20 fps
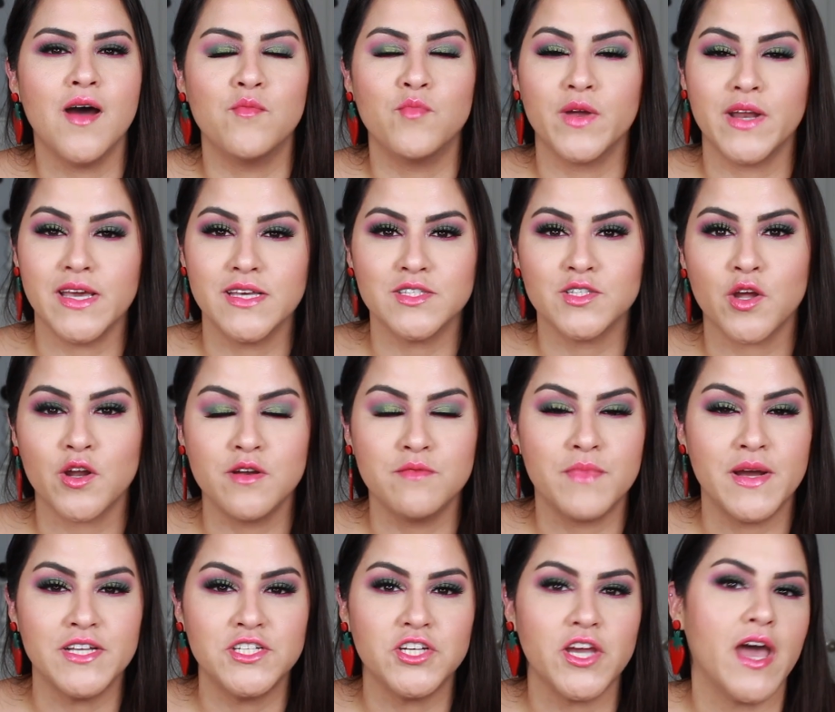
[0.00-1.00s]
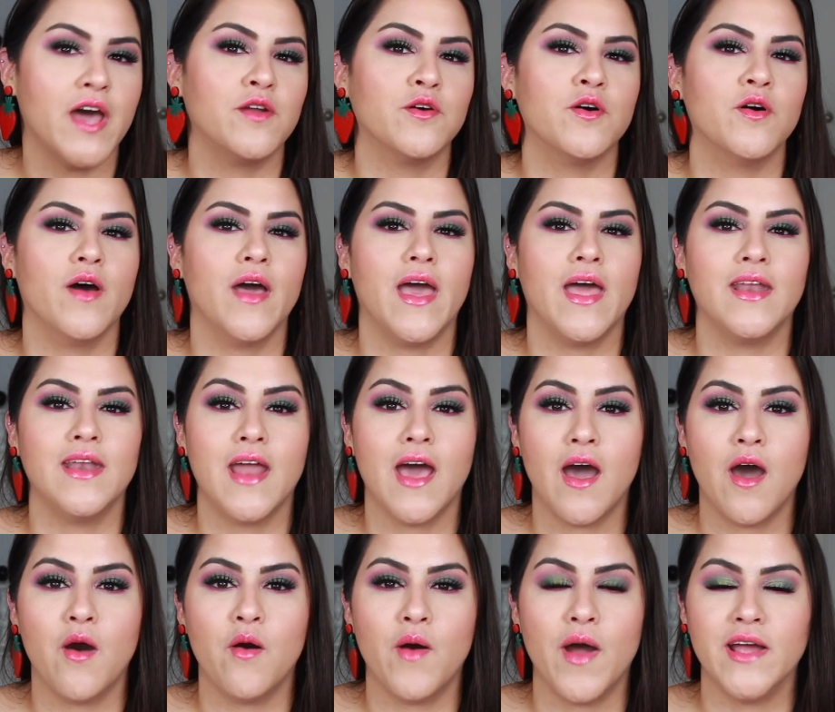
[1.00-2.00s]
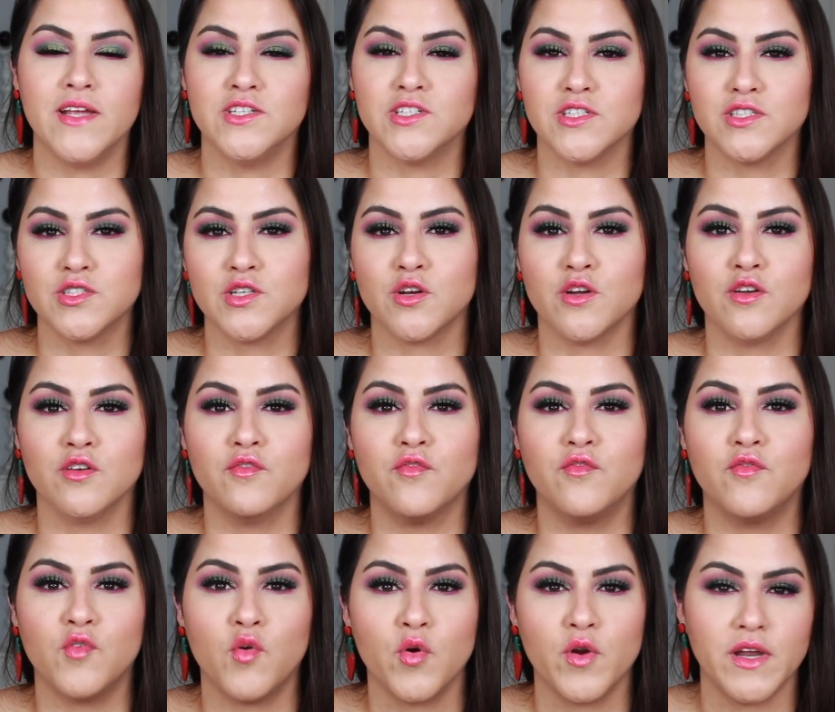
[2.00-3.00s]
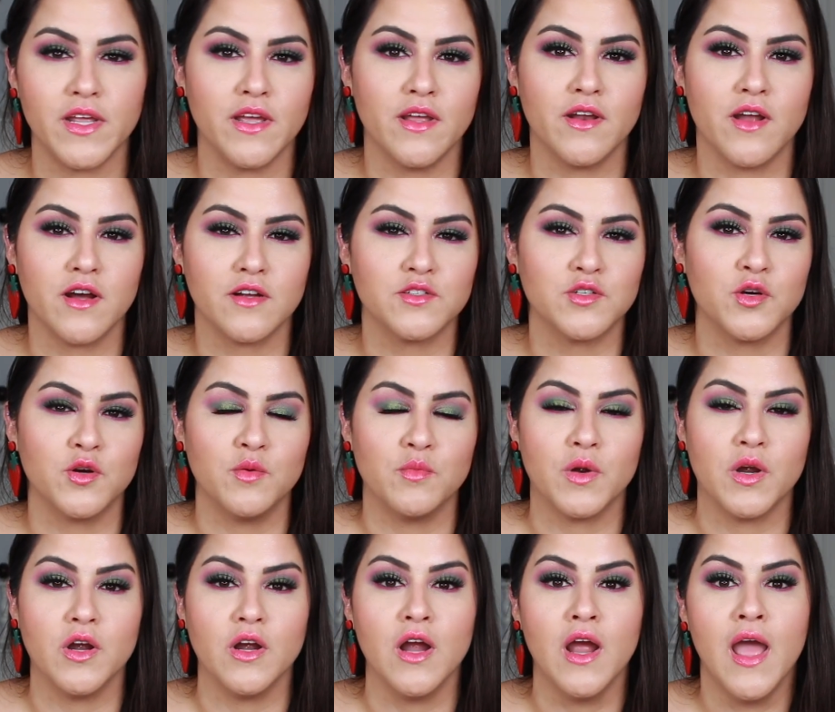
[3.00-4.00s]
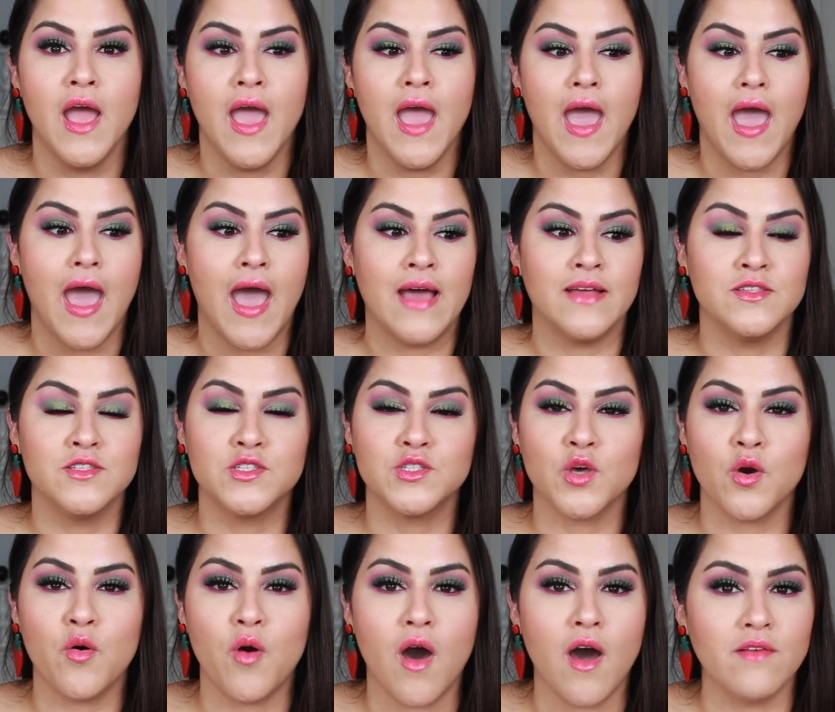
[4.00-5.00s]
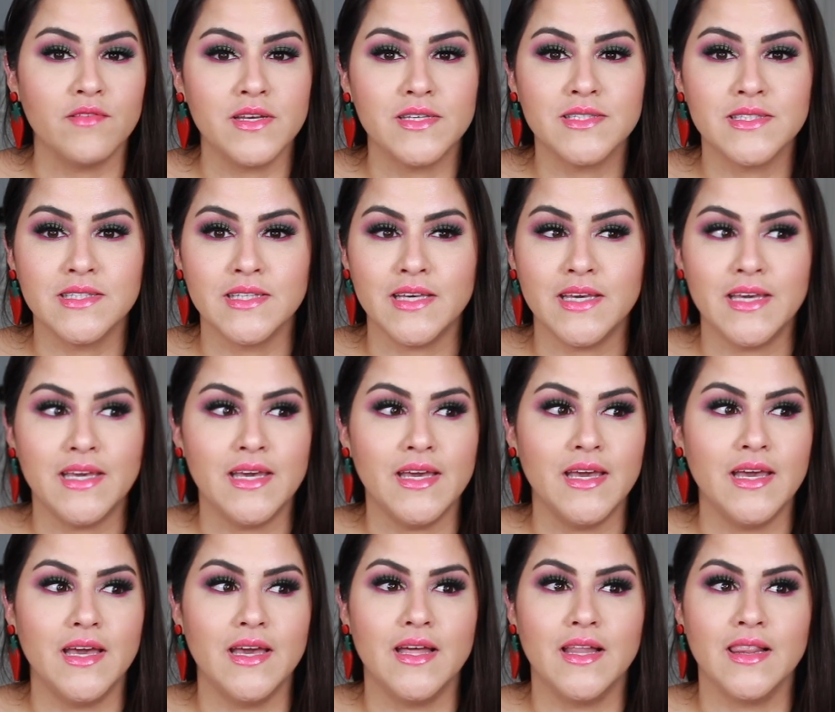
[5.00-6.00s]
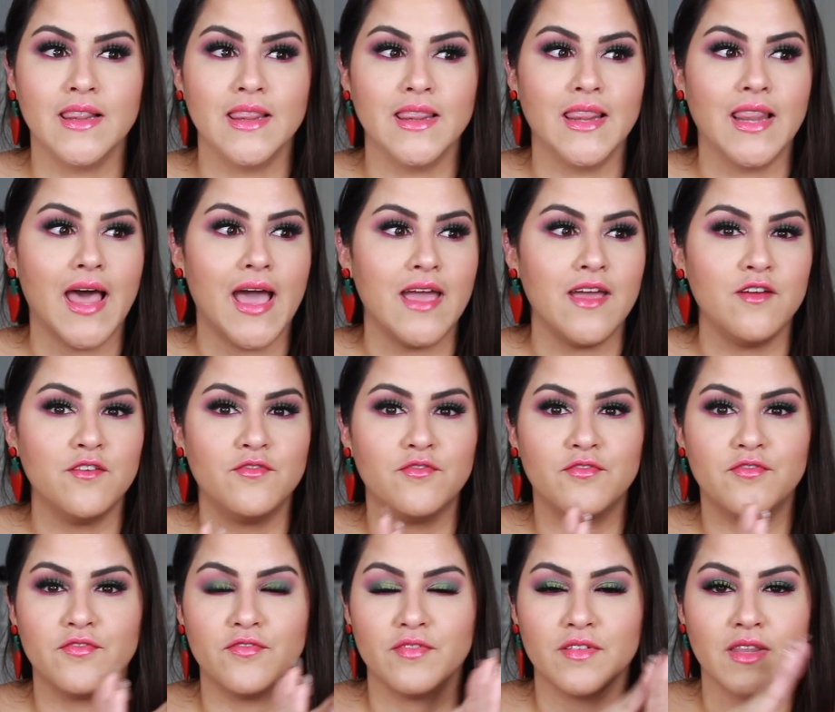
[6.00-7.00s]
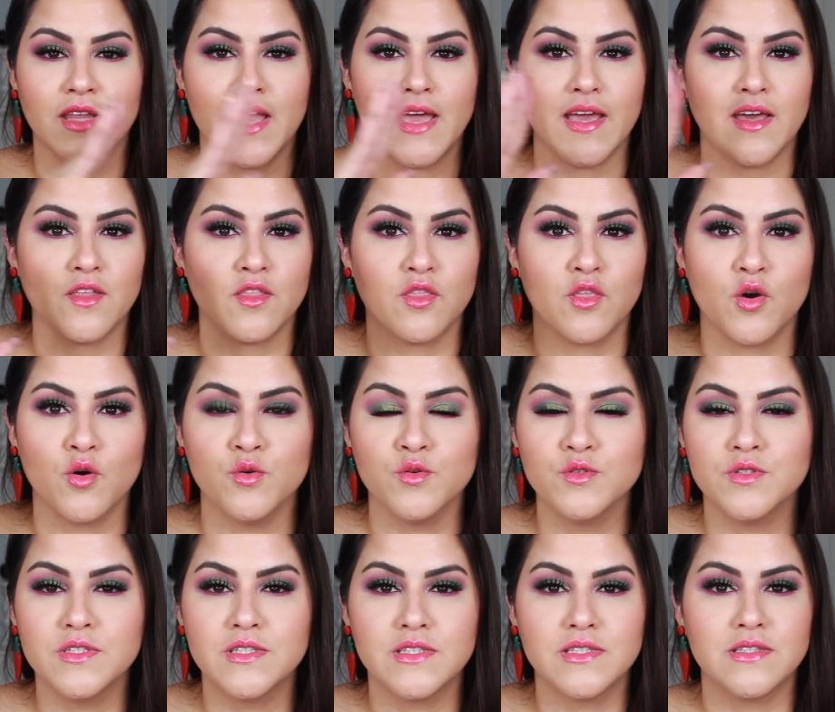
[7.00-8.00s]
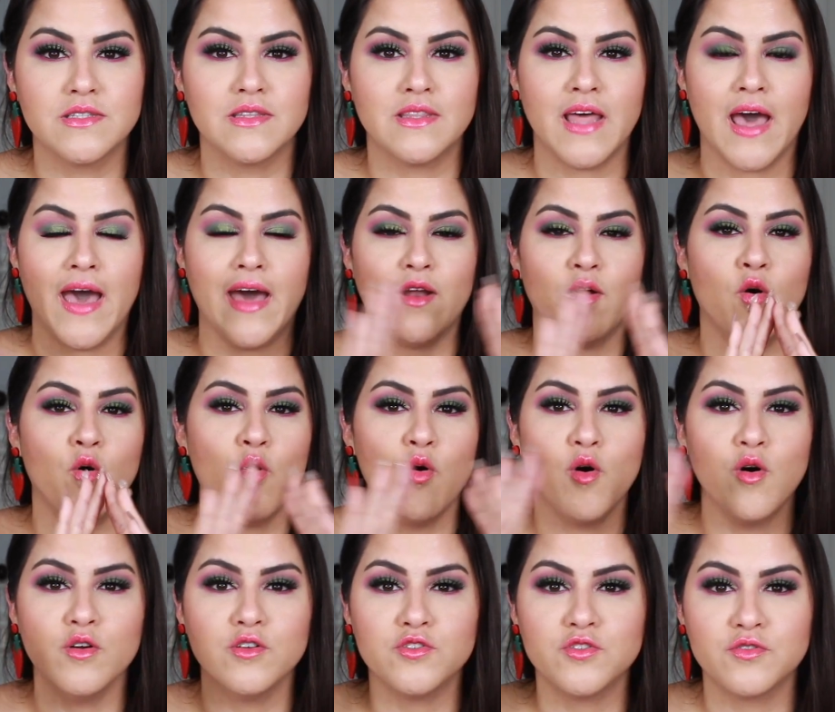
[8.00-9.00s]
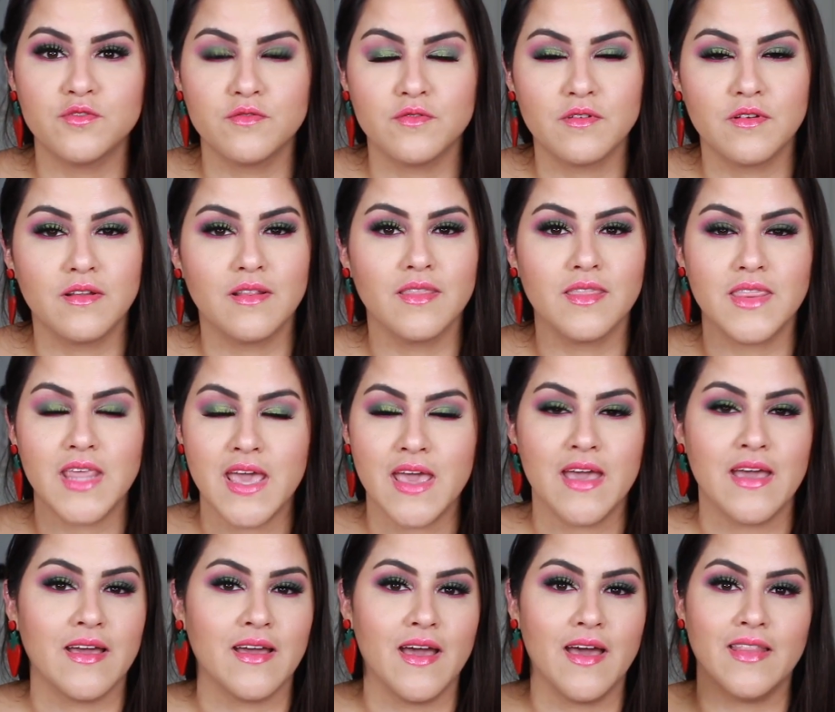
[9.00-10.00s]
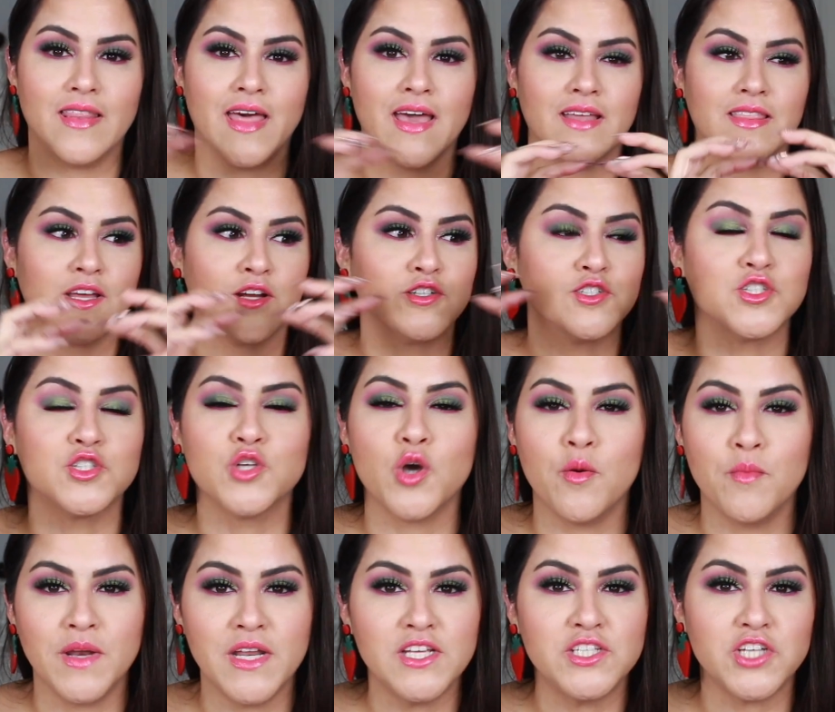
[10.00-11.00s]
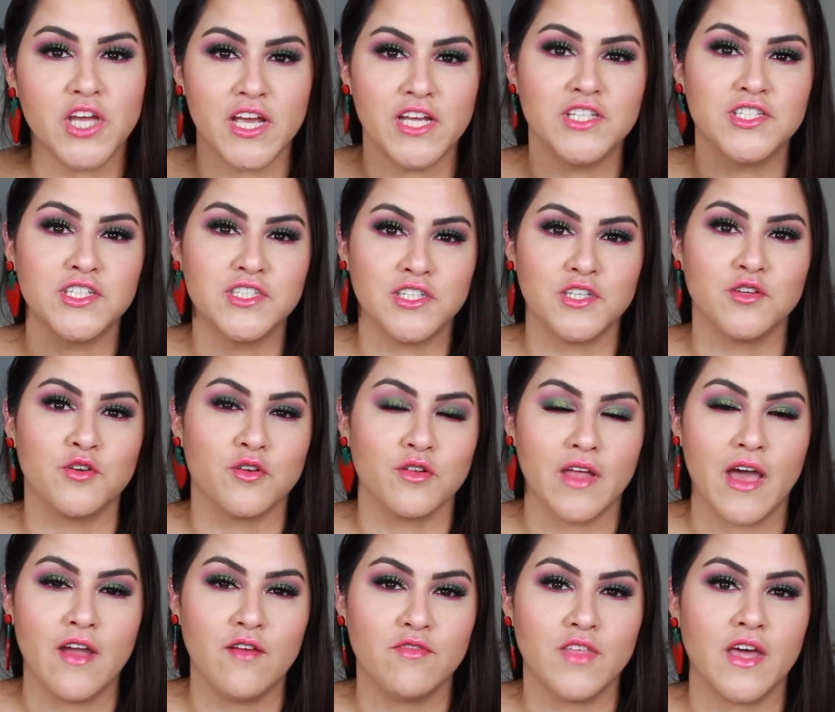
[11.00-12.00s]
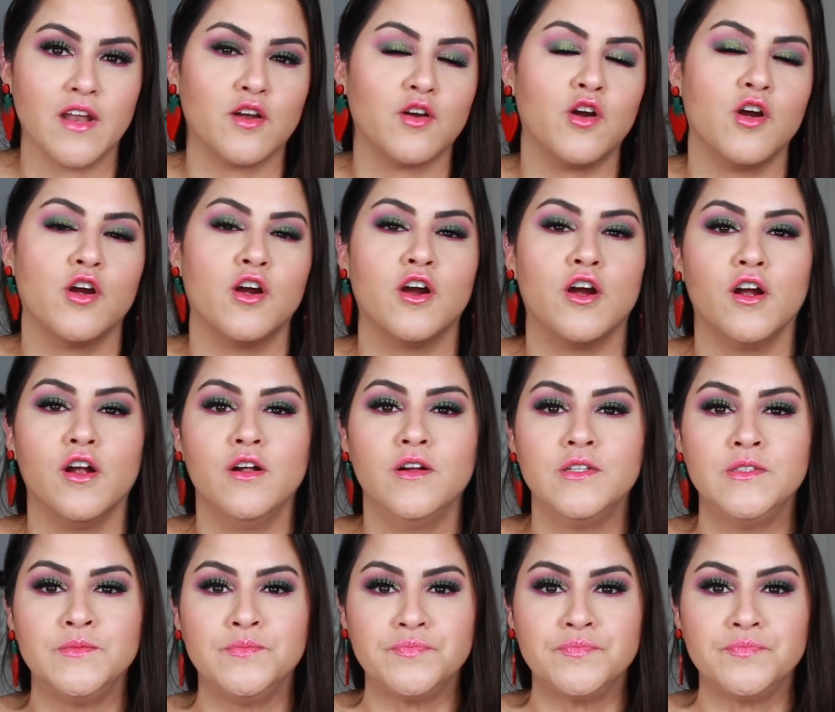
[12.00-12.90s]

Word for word: when I started my channel, and now I just turned 40 and October. And so obviously life, like those, that whole thing, like there's so many changes in your life that occur,